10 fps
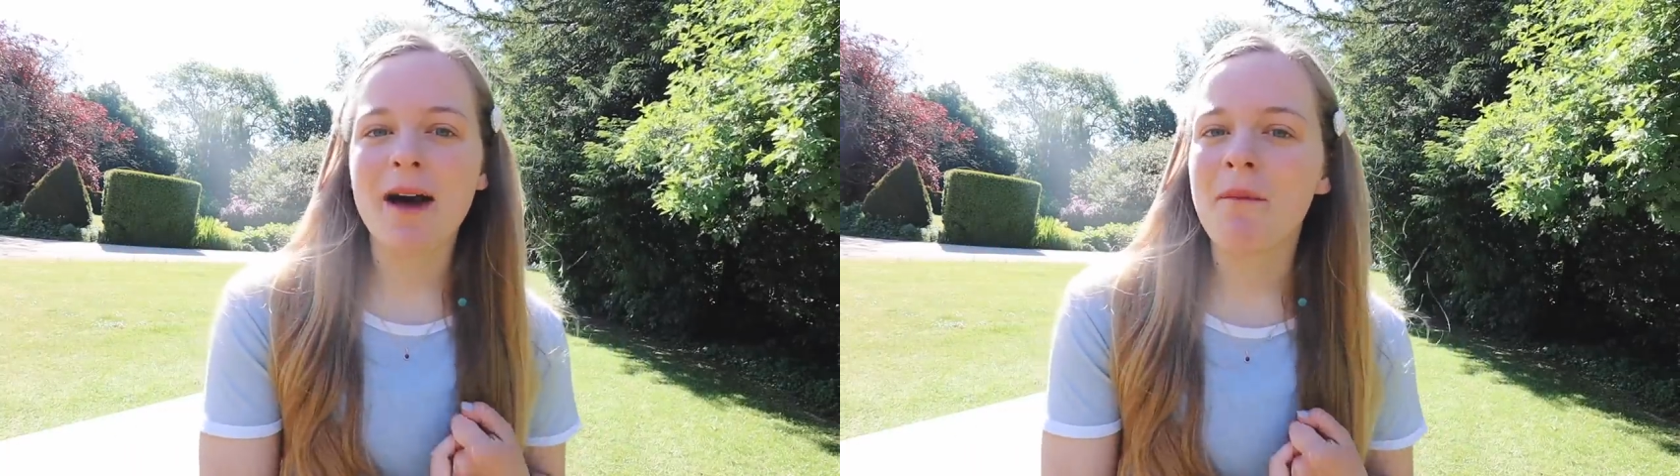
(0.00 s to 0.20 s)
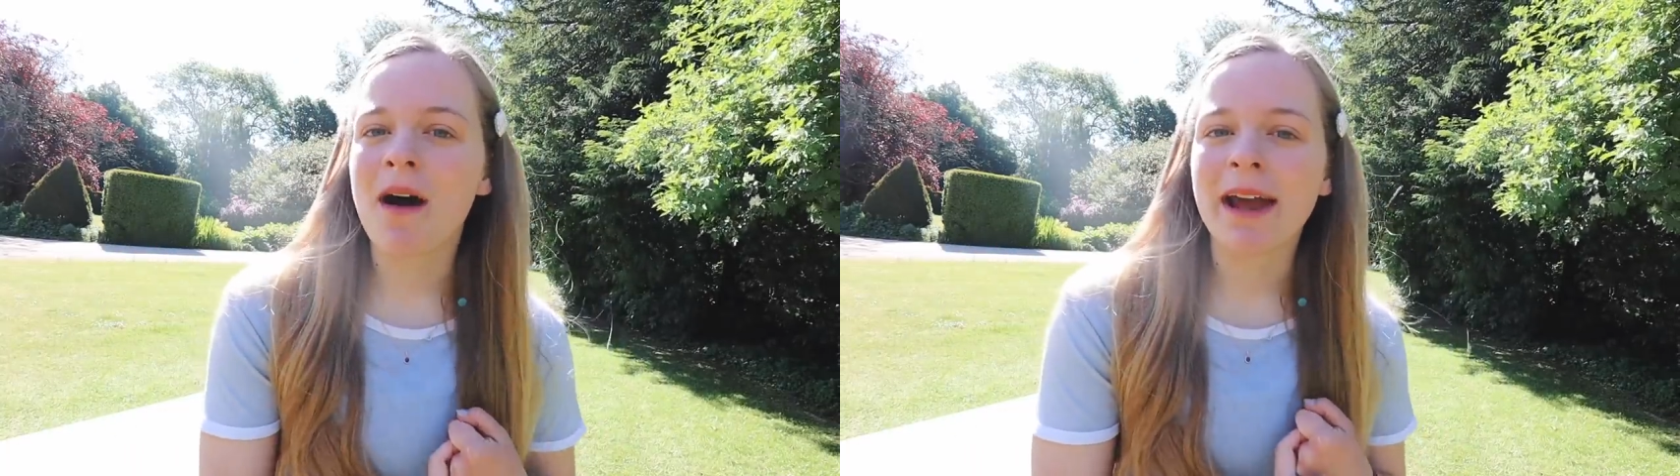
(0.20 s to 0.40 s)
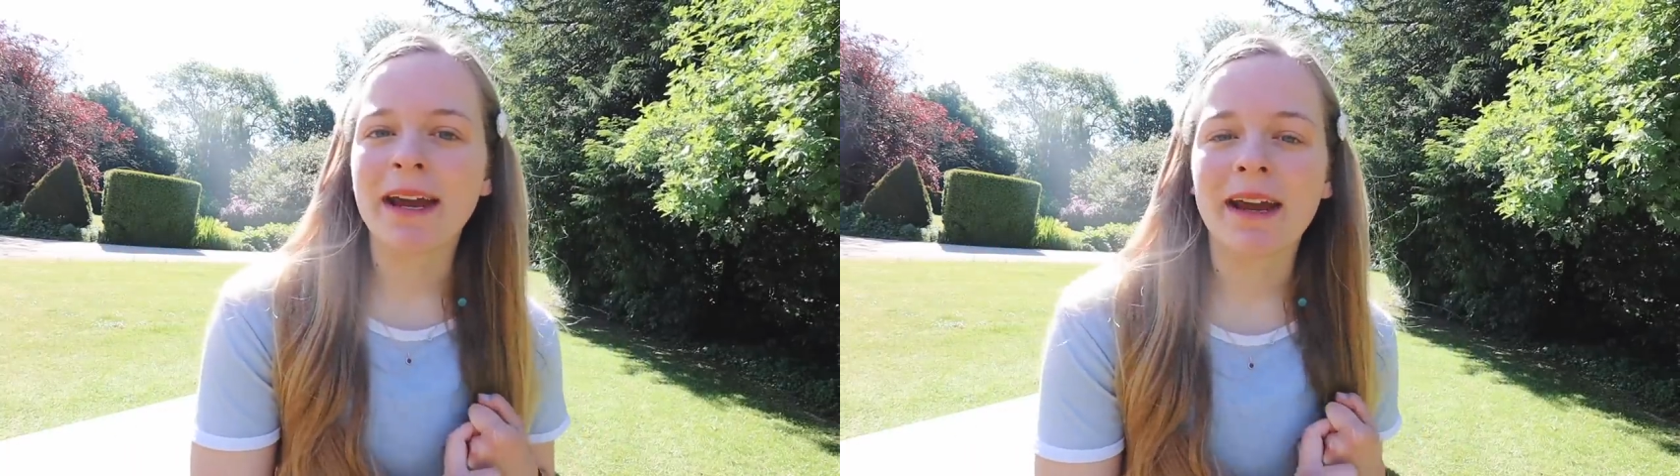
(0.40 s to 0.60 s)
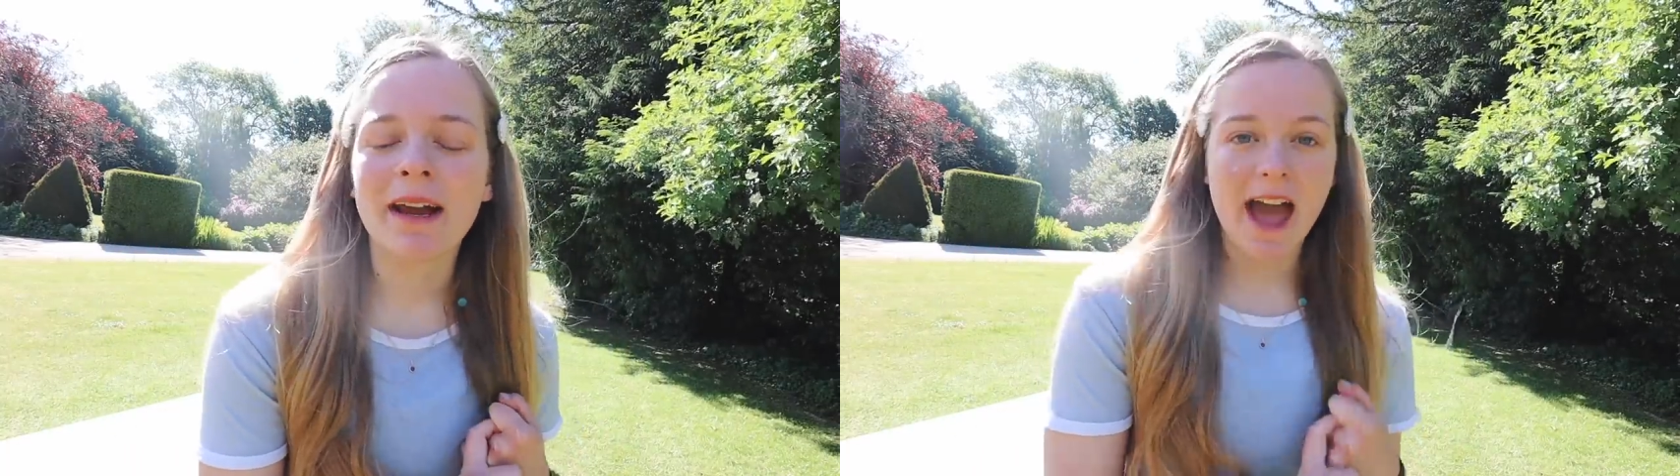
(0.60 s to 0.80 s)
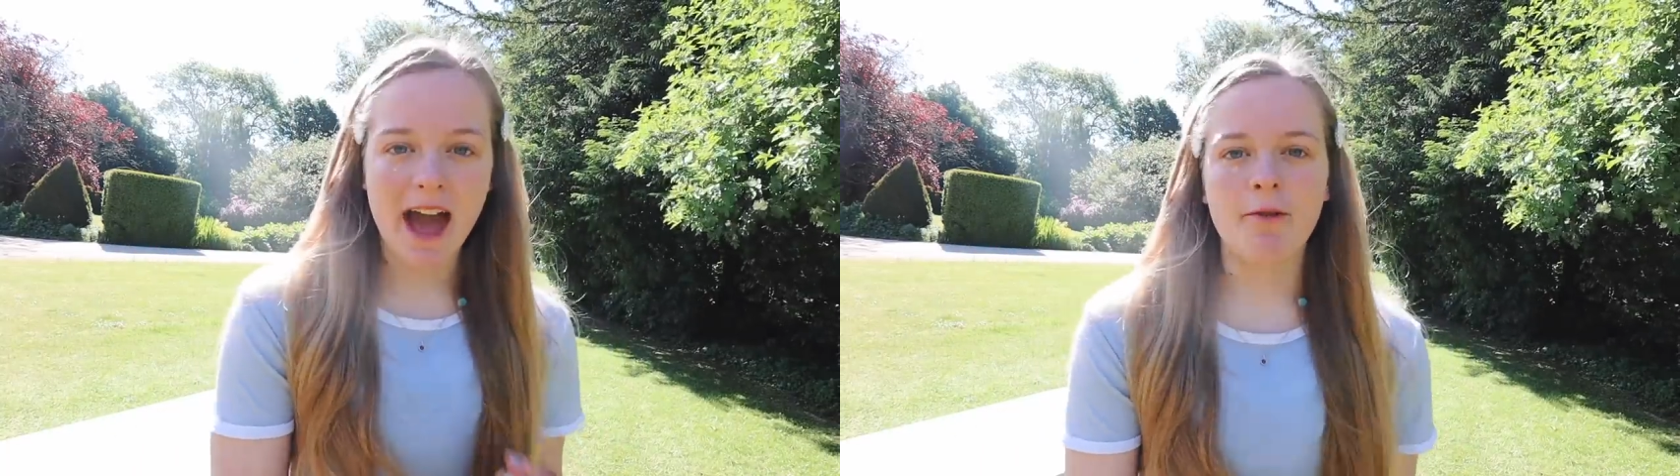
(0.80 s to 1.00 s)
and my
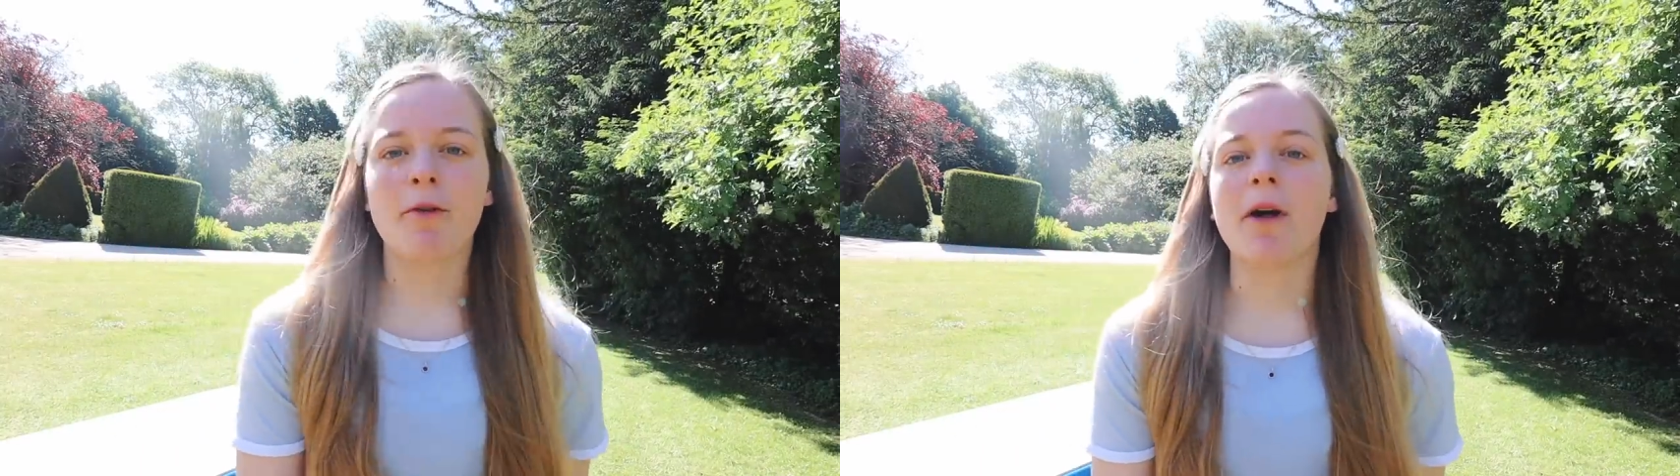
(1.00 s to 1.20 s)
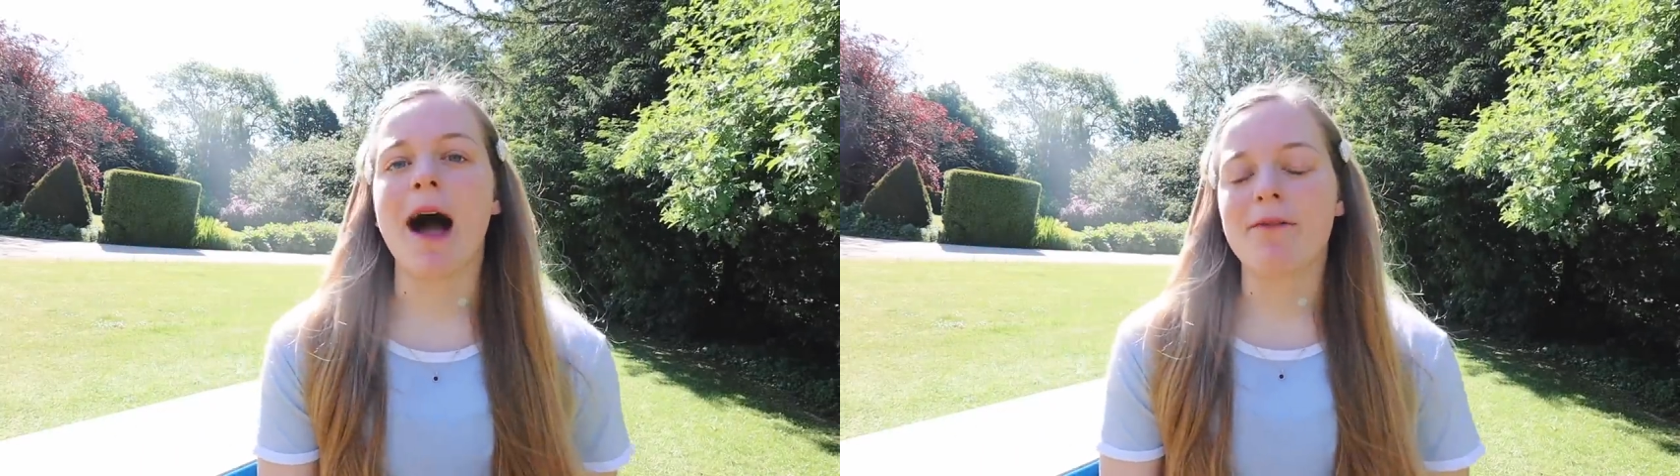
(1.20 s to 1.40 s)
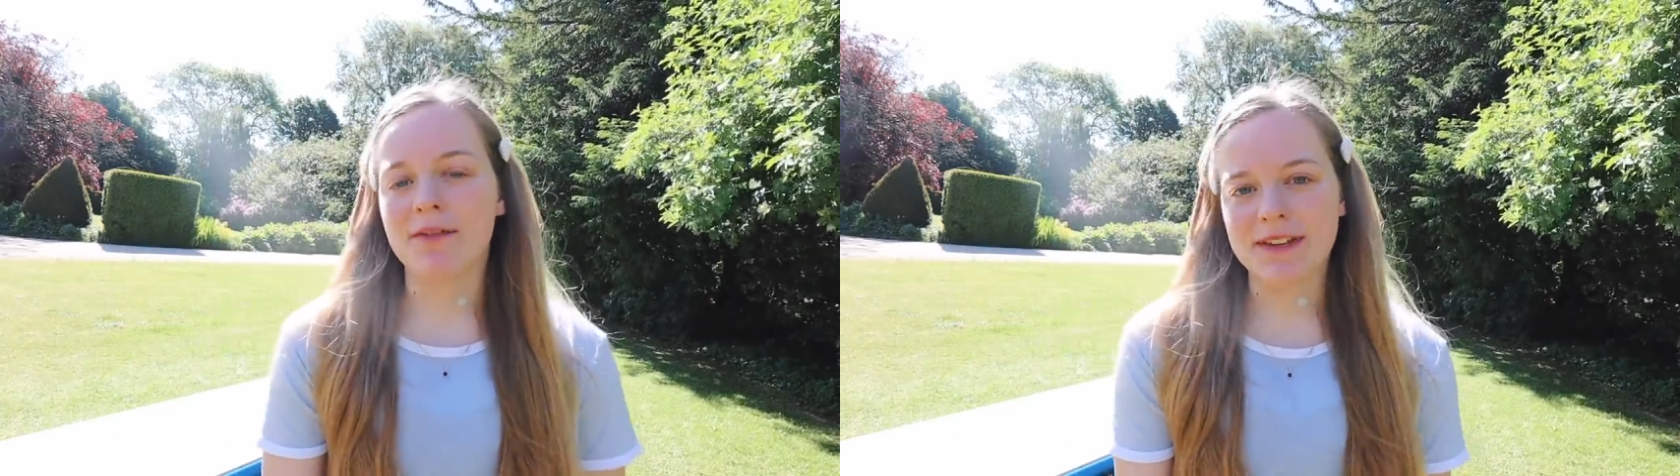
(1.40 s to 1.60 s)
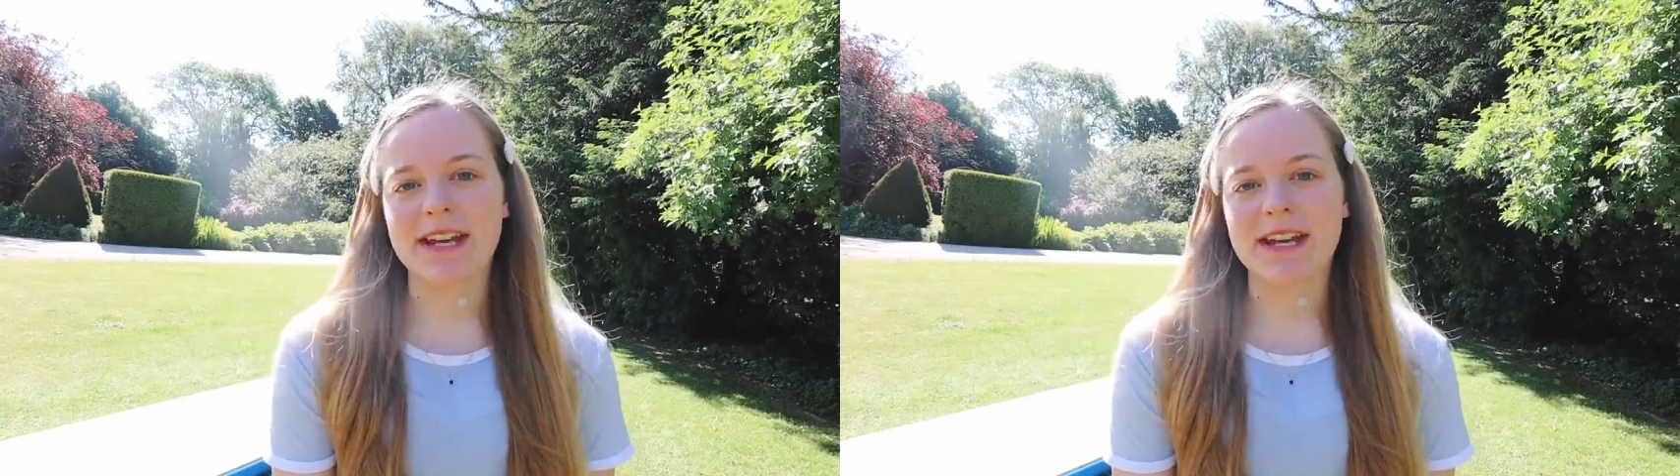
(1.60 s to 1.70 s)
air roll out for the